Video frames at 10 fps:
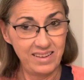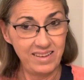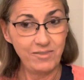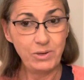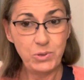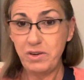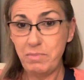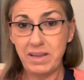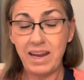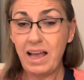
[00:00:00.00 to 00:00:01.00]
which would have
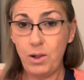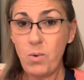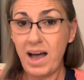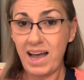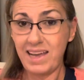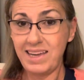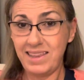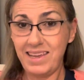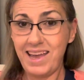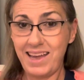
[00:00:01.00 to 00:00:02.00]
been Ly at
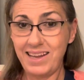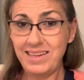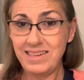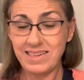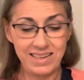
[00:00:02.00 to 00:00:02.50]
the end.